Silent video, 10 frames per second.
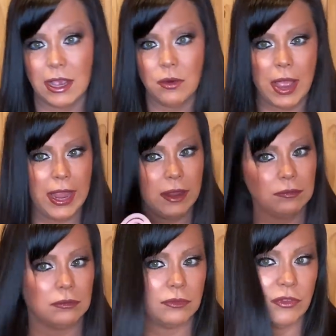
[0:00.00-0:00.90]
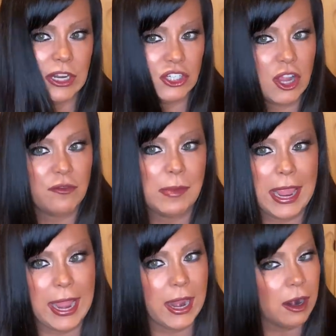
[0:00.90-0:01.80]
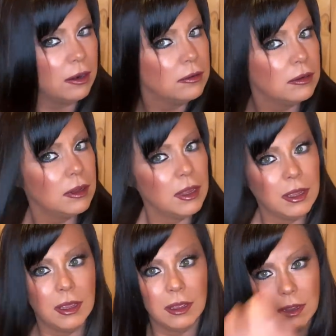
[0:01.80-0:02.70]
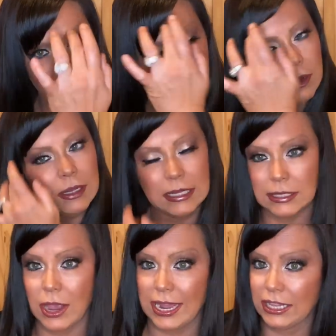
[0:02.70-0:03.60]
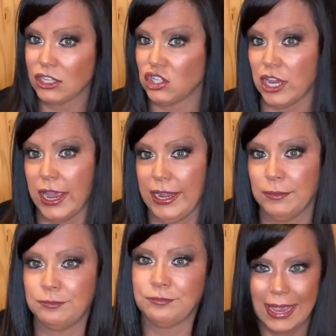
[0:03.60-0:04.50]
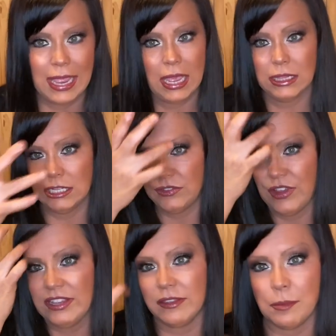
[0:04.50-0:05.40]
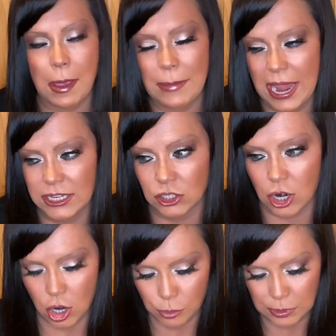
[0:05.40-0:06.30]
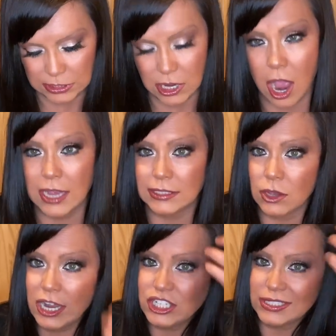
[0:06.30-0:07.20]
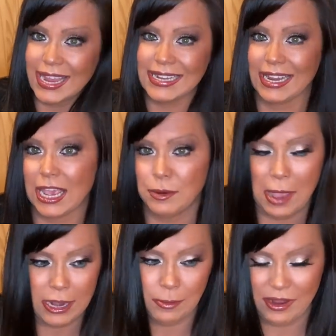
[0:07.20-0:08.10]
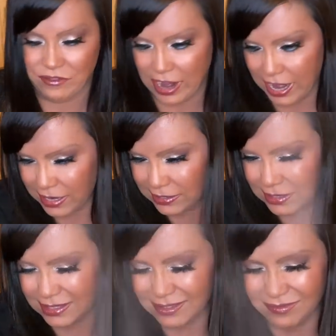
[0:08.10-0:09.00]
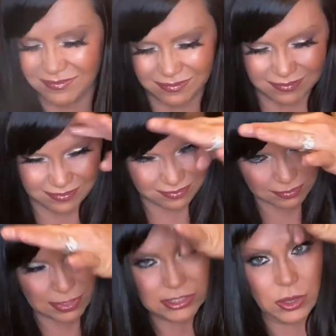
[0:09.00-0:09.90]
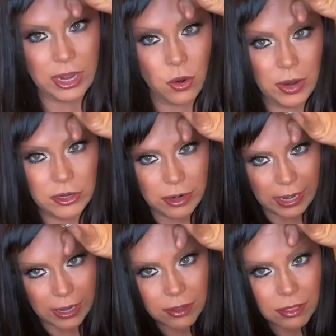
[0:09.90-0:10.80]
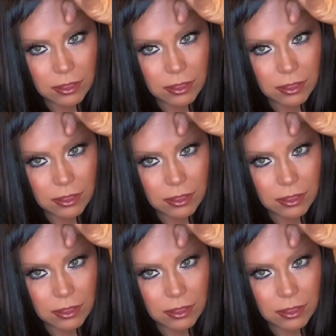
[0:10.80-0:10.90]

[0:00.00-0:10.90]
how I finish off my hair. And that's how I get the shine. And let's face it, my bangs are a hopeless cause, so I just like to get them out of my face. So I go underneath.